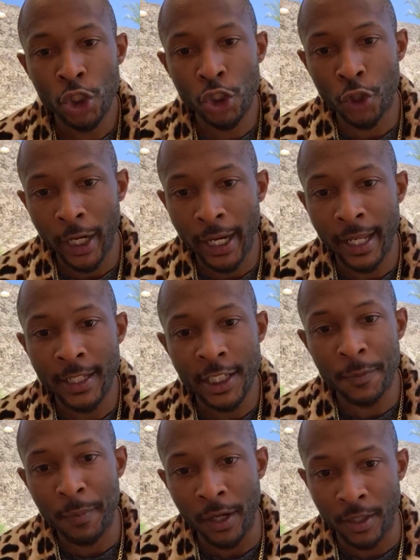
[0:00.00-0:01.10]

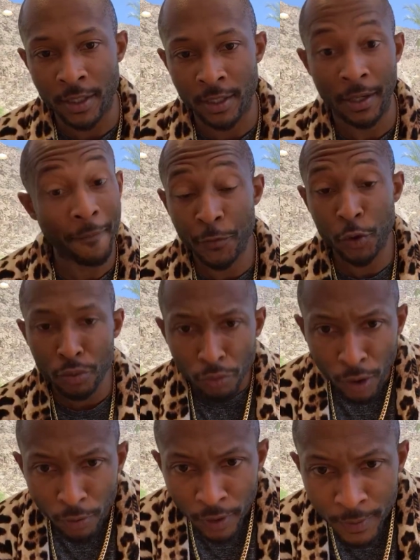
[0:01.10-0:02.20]
transparency.
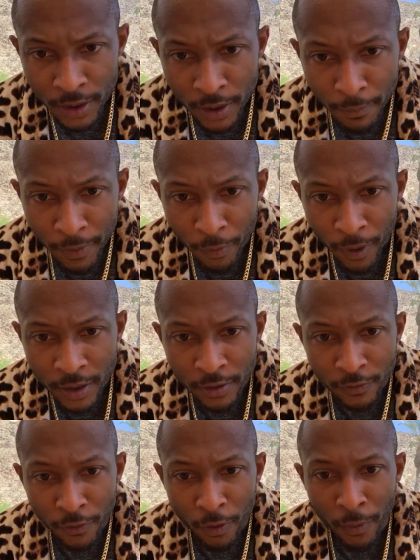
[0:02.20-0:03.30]
Well, let me see. Been watching
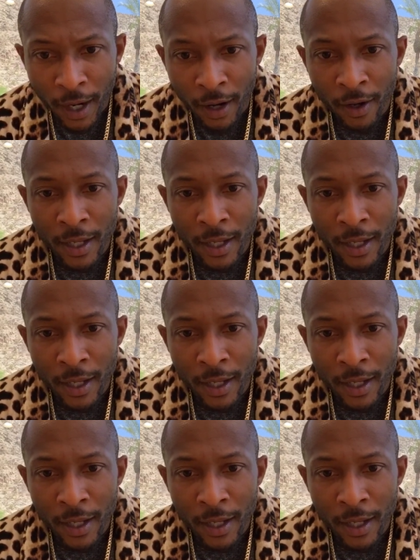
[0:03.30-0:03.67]
for a while.